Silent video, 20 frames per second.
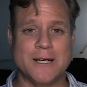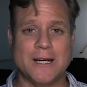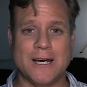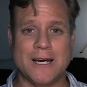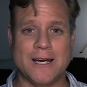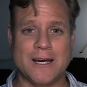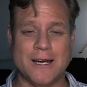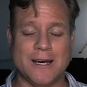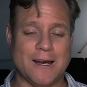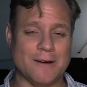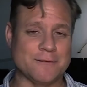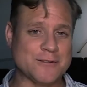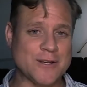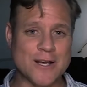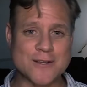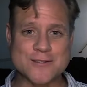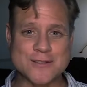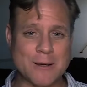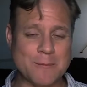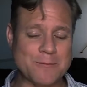I've
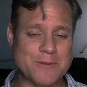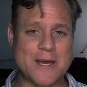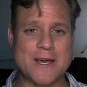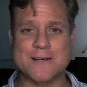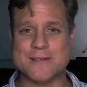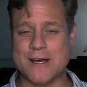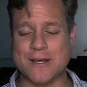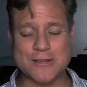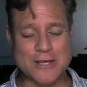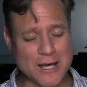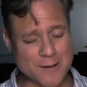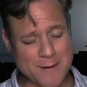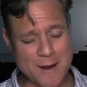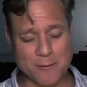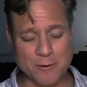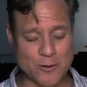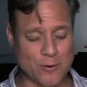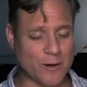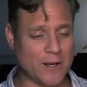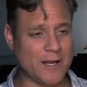done some things. I thought
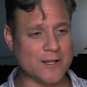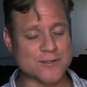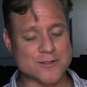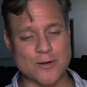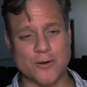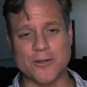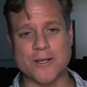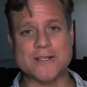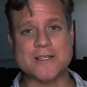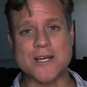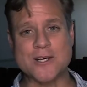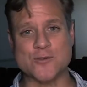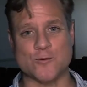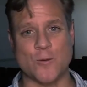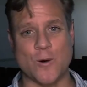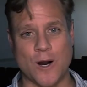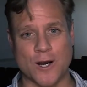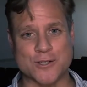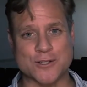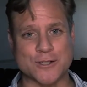about recording. I installed a
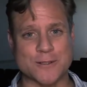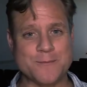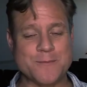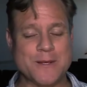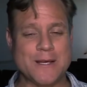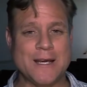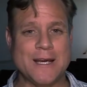dishwasher.